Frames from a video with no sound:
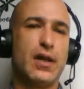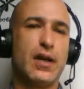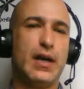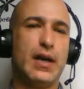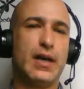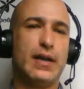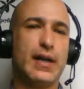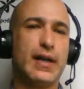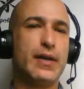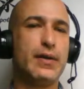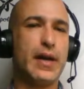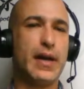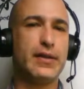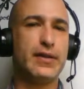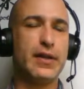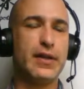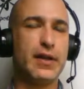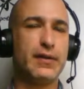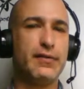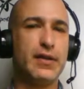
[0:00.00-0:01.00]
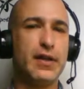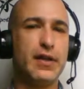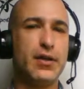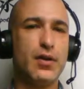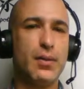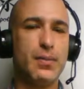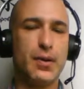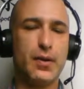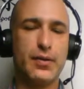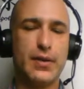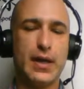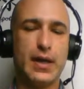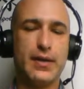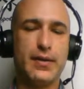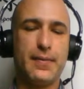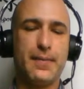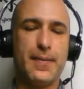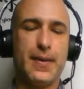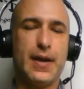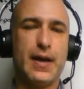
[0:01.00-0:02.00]
And I did a video about that,
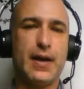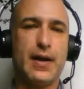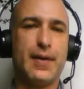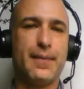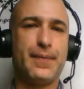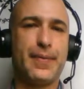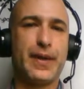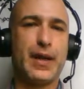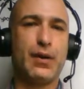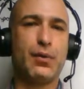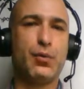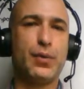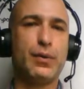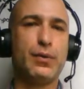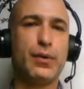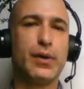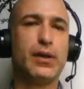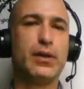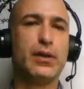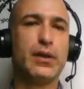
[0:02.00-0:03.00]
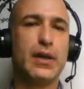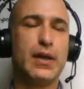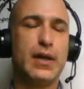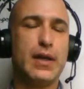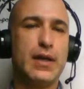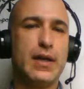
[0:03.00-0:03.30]
and we will